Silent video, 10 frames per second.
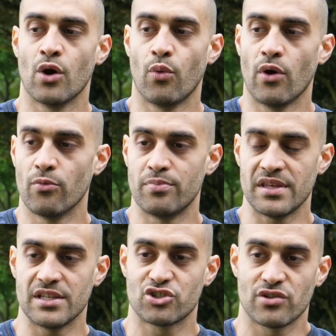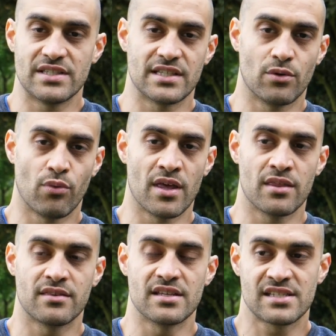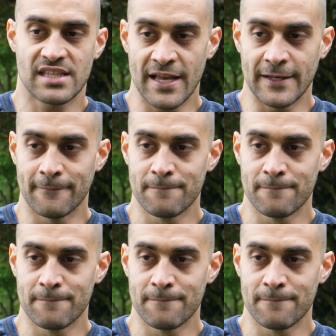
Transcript: will be treated with disdain.